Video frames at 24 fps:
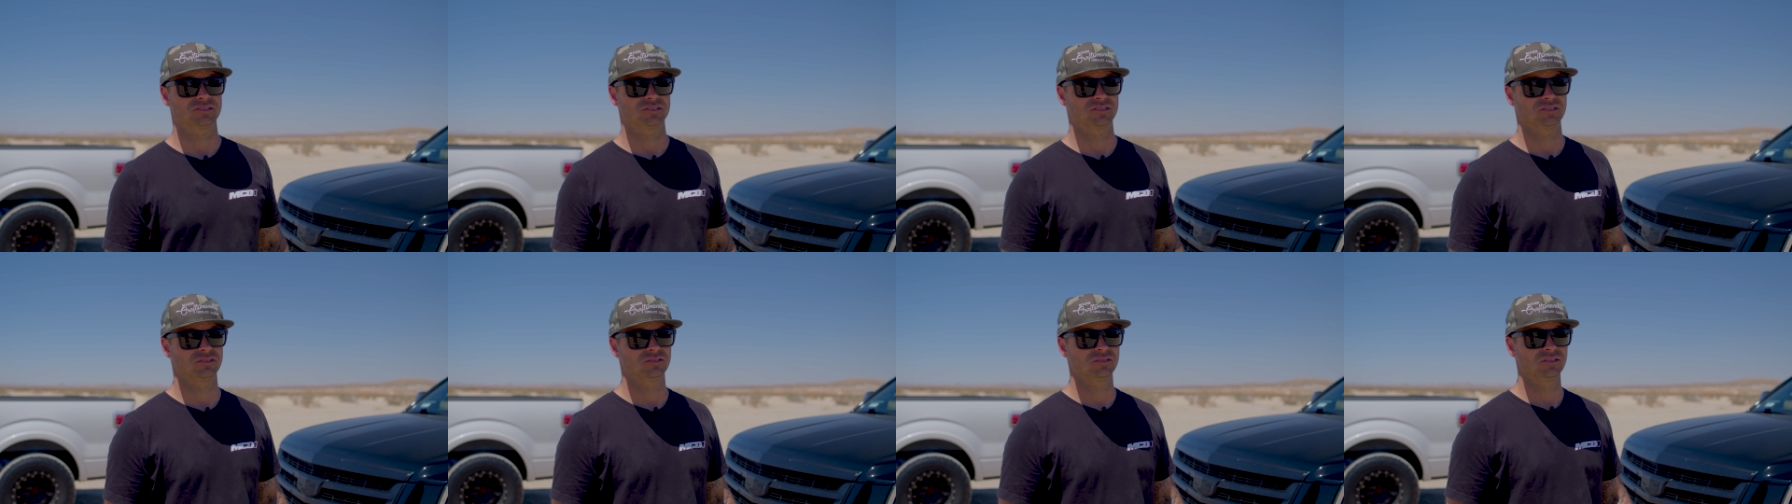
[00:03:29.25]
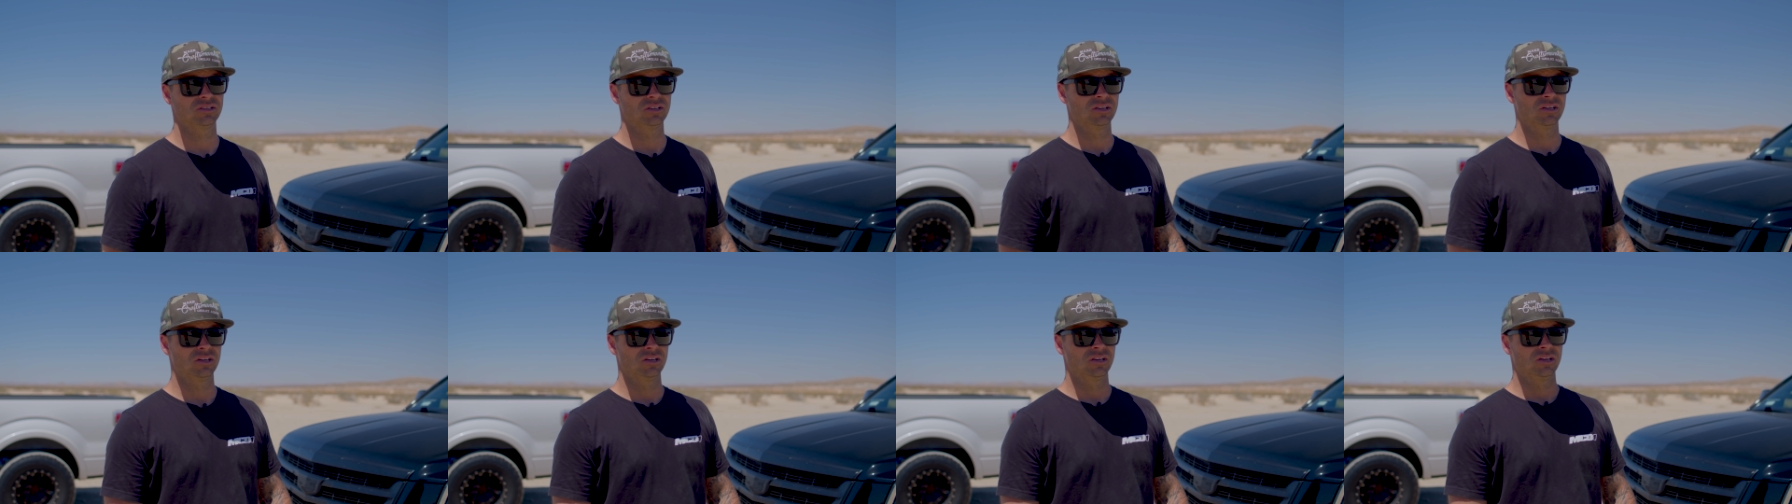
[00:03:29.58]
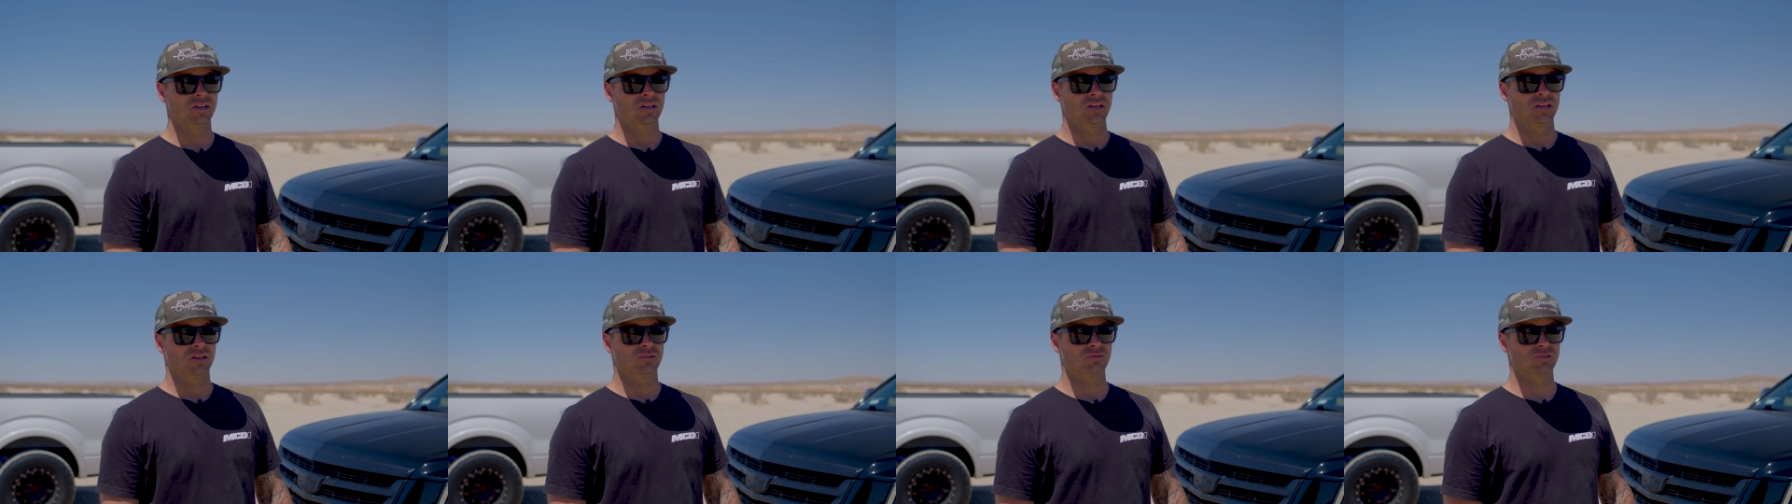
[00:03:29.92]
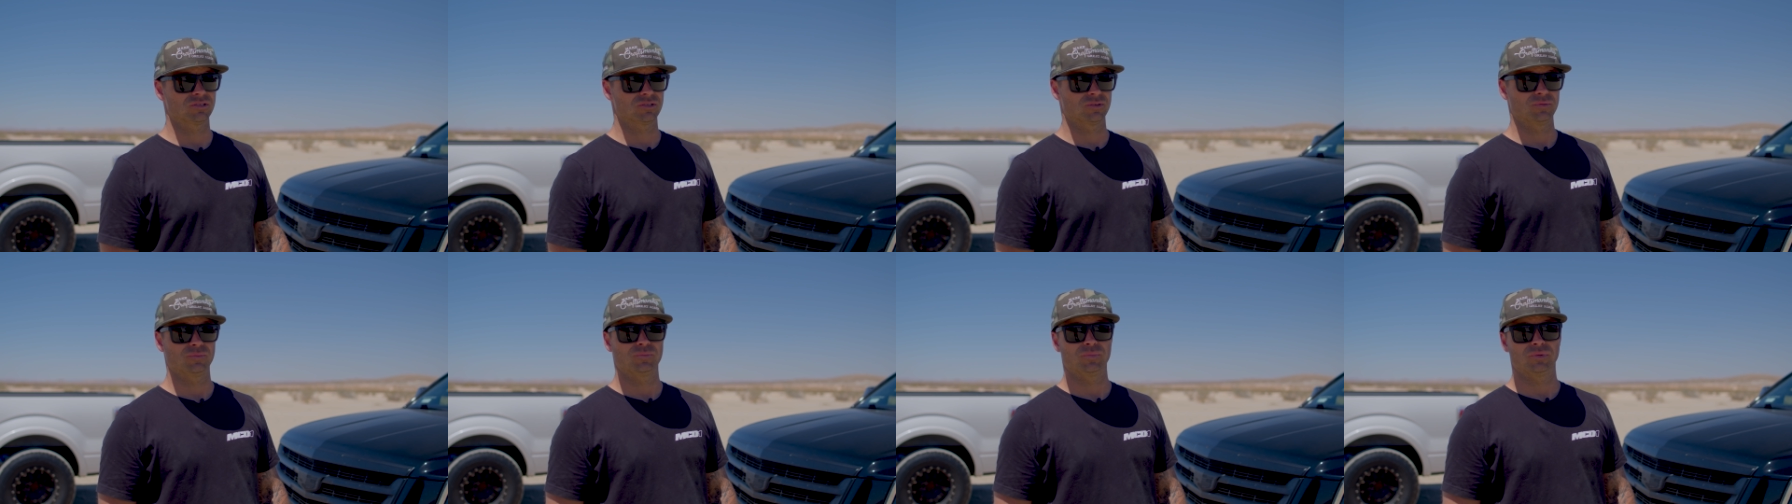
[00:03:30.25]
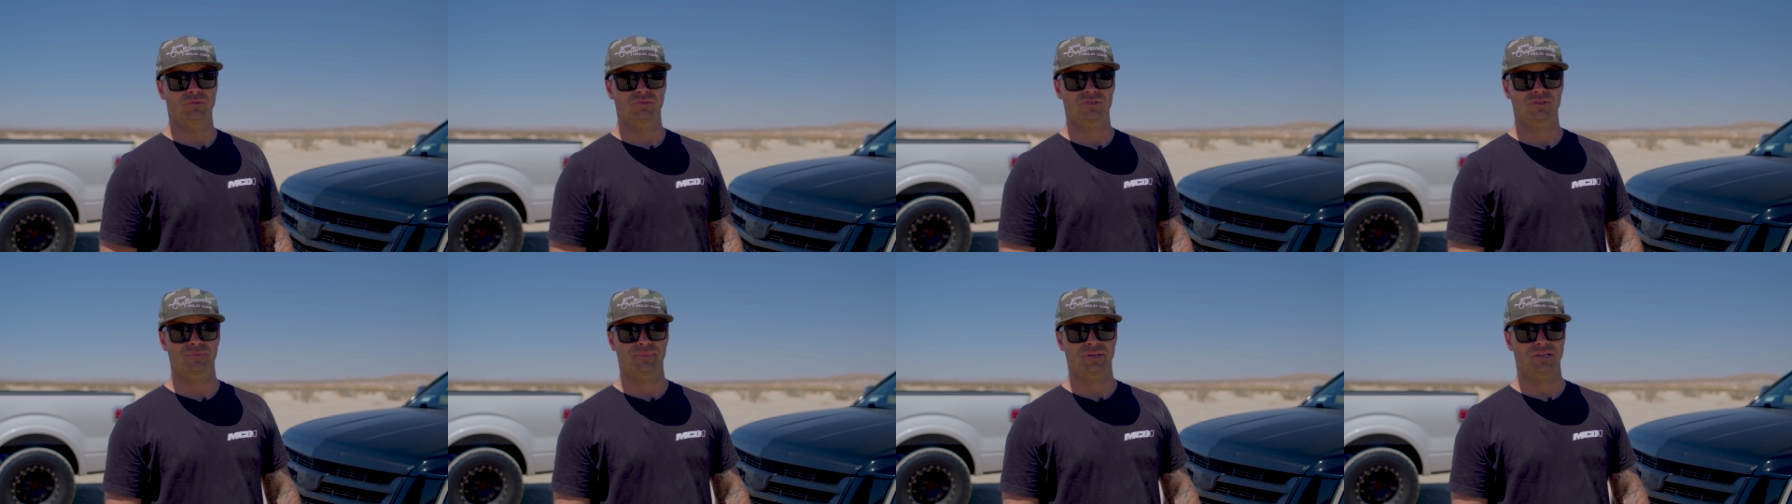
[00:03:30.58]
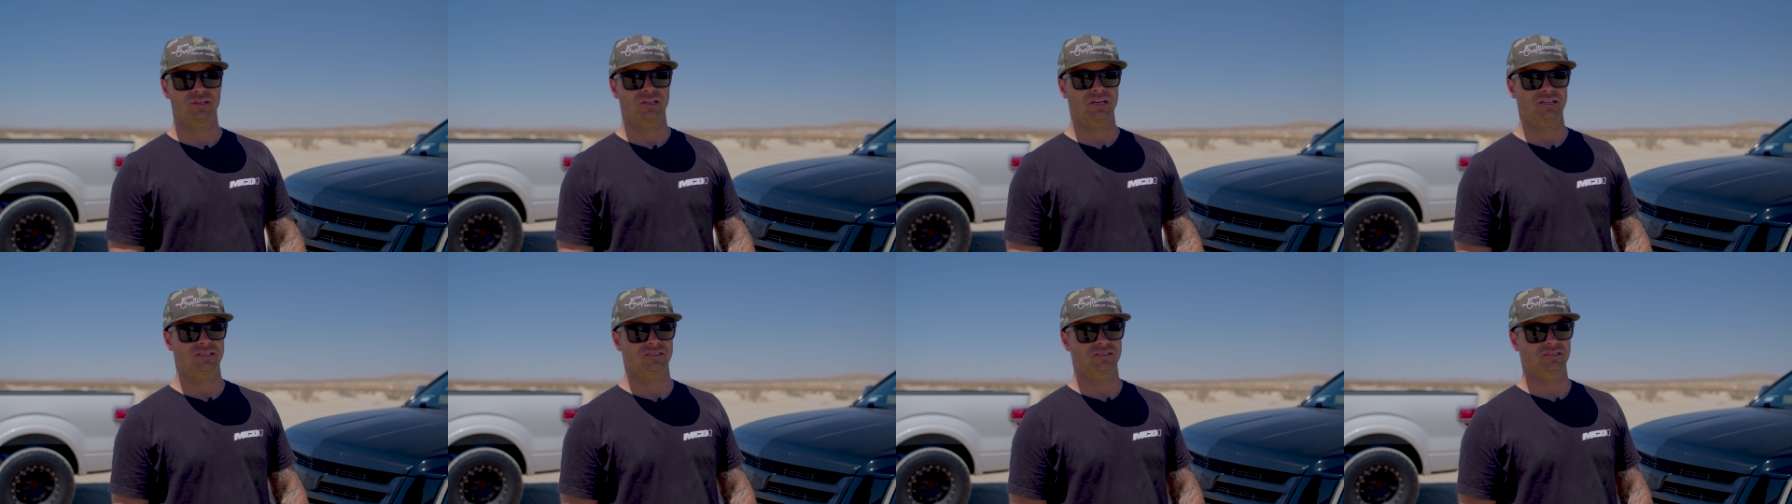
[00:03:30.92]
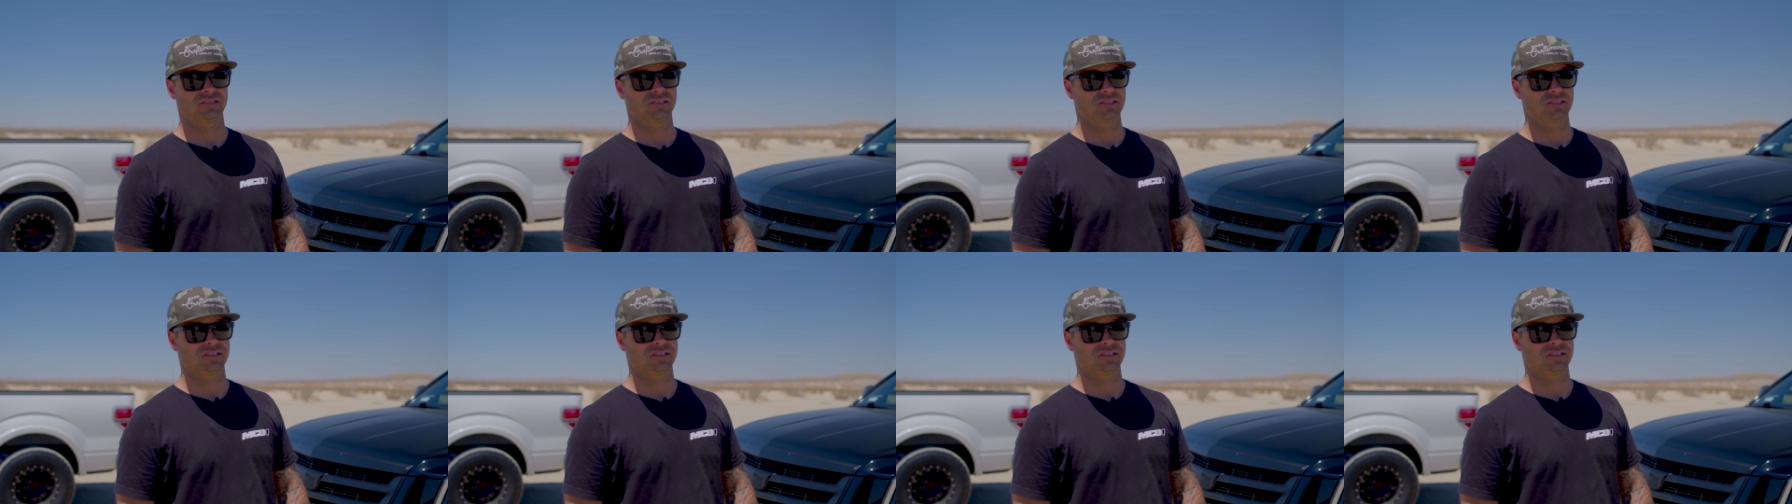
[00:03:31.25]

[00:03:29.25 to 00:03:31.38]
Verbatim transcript: So it was a it was a big lesson,